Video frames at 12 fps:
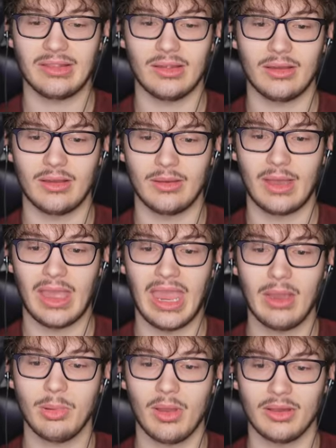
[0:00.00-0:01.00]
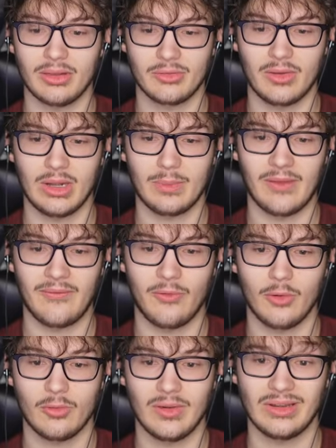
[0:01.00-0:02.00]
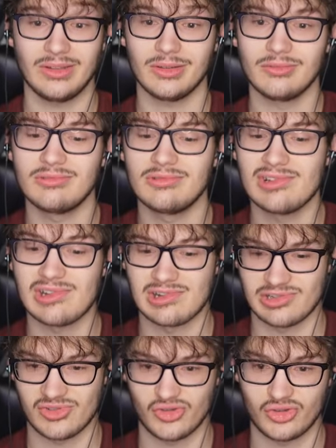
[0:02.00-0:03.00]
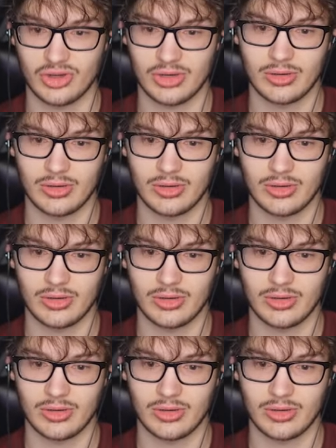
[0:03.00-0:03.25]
It's a, a hay block surrounded by four redstone dust.